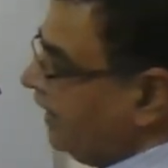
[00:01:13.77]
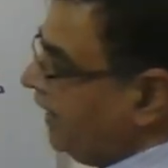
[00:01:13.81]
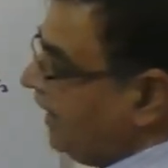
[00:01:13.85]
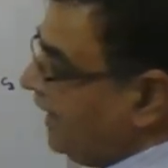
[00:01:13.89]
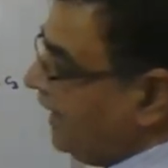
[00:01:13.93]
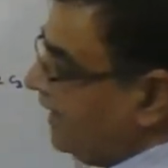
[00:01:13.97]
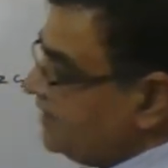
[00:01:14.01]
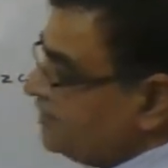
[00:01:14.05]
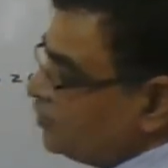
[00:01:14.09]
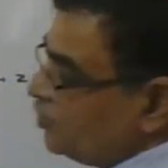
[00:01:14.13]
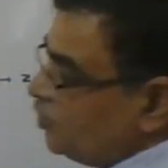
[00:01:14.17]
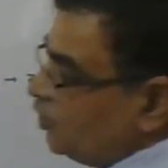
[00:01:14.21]

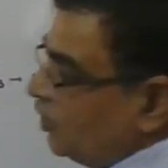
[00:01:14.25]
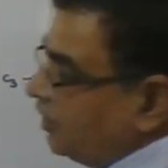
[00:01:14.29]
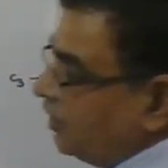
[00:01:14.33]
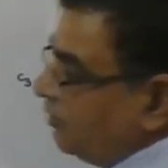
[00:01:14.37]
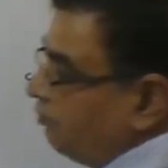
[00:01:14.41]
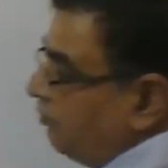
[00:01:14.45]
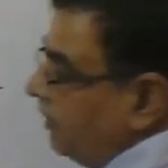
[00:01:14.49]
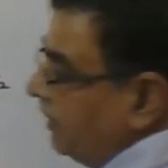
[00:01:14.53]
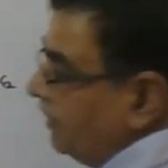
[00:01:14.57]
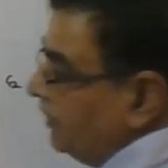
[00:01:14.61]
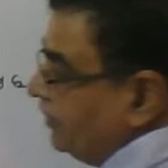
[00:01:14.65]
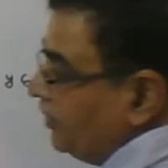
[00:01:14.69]
As you are
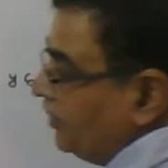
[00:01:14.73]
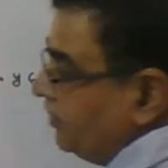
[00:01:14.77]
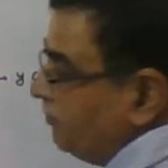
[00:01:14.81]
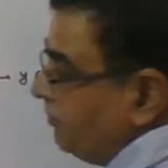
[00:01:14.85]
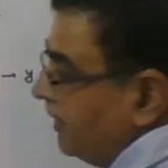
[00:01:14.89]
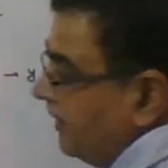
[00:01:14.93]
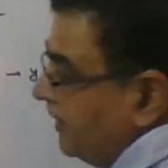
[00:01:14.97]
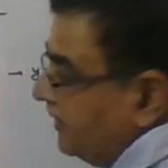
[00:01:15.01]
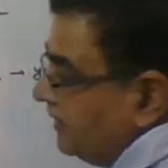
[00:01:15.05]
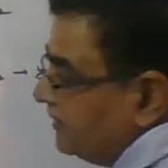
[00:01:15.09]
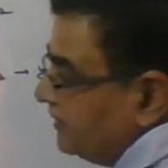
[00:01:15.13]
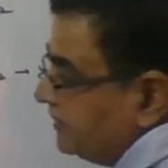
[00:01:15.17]

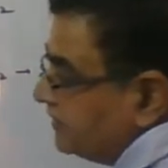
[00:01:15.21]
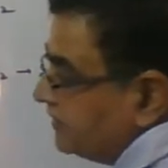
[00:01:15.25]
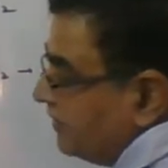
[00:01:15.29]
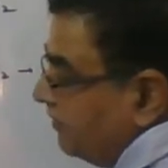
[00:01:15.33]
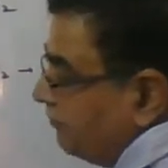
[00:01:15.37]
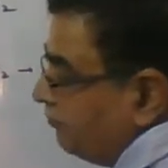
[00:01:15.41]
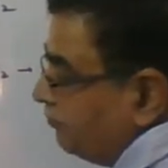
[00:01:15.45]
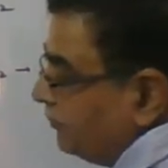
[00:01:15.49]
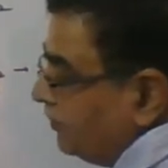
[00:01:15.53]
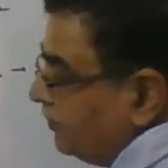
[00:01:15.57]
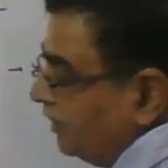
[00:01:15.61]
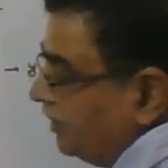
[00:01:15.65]
multiplying
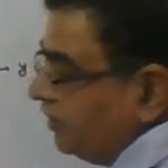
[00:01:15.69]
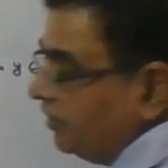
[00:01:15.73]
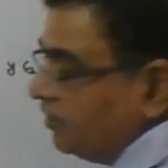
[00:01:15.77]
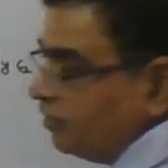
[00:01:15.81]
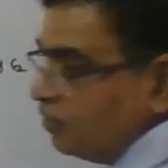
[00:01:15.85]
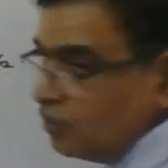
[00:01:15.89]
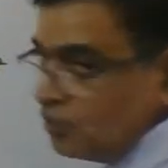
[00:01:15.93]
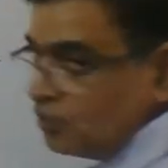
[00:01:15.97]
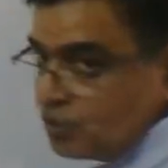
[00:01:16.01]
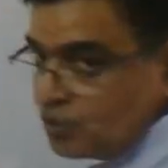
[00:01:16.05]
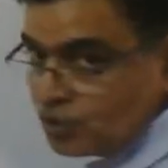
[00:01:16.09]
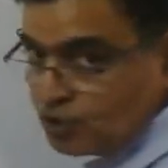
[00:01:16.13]
something,
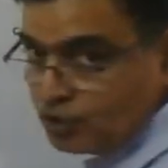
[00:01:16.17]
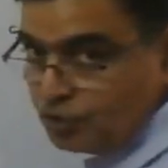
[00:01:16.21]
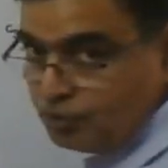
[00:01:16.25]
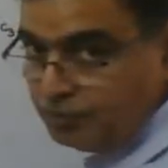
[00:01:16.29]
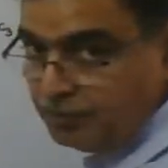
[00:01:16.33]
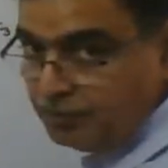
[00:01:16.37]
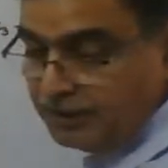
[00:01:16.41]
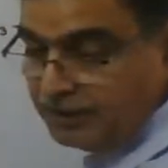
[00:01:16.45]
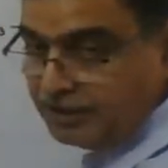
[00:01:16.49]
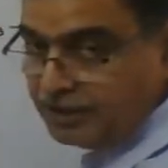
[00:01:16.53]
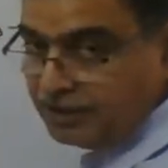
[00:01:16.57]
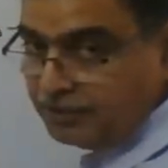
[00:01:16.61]
you should
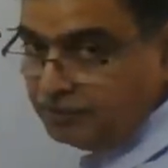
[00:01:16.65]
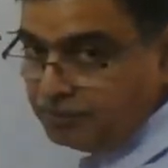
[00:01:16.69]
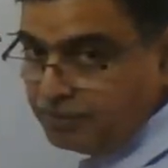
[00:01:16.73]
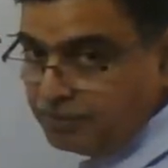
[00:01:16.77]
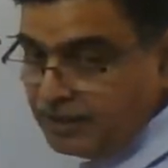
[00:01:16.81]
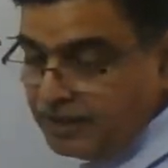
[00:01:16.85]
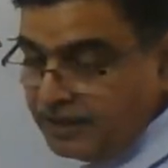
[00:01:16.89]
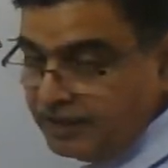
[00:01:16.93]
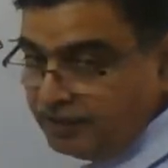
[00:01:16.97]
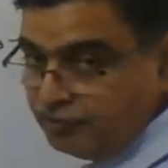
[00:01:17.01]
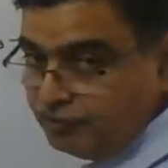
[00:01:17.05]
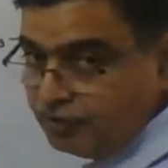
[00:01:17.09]

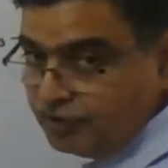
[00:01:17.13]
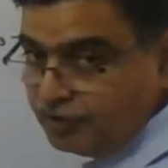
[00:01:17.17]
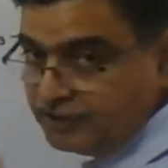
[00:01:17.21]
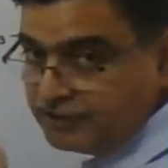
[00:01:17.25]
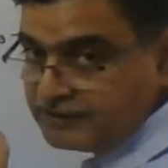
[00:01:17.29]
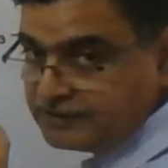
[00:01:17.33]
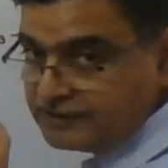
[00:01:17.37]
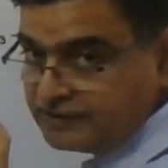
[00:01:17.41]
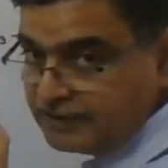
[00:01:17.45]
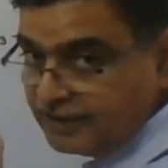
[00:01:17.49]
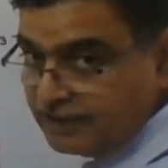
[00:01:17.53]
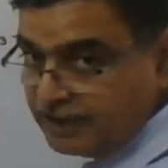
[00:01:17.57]
multiply with a
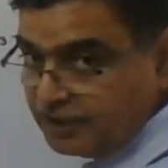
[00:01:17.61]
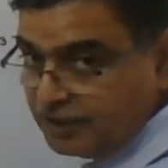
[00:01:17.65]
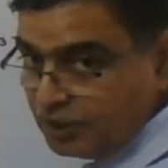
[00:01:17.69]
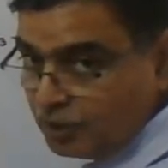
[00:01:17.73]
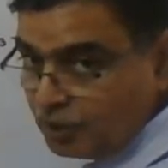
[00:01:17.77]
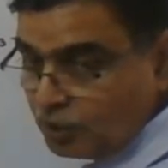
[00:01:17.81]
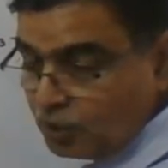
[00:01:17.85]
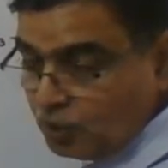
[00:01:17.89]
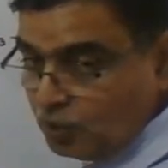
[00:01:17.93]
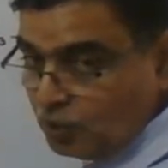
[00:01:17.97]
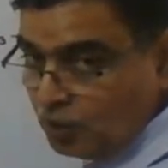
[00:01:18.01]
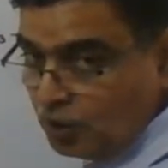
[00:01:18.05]
single
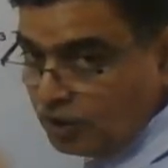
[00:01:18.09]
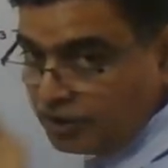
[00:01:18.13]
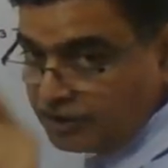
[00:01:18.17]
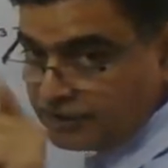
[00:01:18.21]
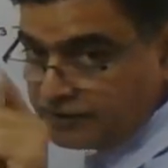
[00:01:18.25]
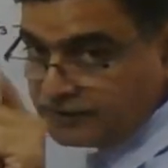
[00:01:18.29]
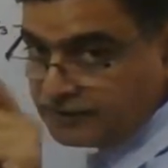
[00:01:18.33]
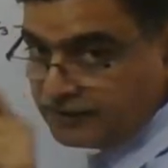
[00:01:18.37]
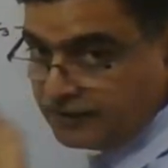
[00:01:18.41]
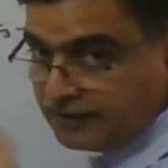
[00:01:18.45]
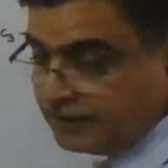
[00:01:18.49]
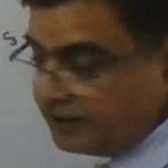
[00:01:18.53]
row or a
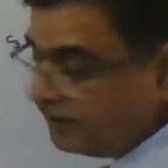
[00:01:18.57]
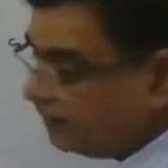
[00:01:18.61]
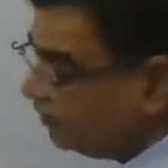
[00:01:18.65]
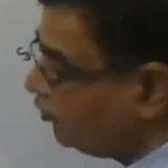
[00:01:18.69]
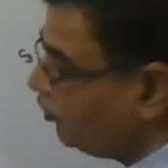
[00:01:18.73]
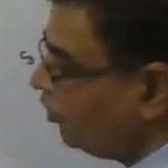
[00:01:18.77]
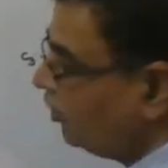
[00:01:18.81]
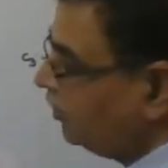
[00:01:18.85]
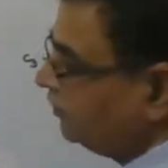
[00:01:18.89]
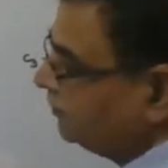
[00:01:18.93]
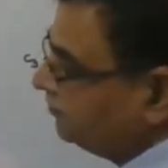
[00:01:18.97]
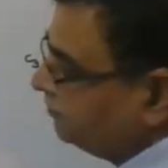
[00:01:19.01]
single
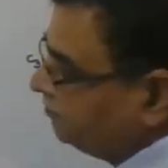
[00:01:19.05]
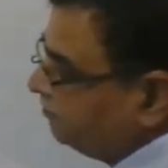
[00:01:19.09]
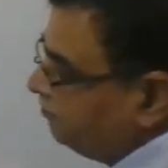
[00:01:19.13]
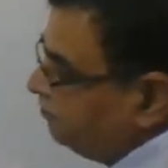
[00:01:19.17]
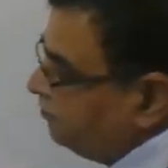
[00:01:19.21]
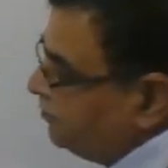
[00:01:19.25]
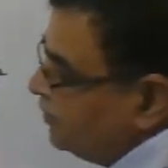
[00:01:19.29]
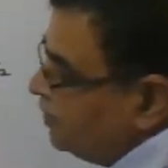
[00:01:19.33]
column.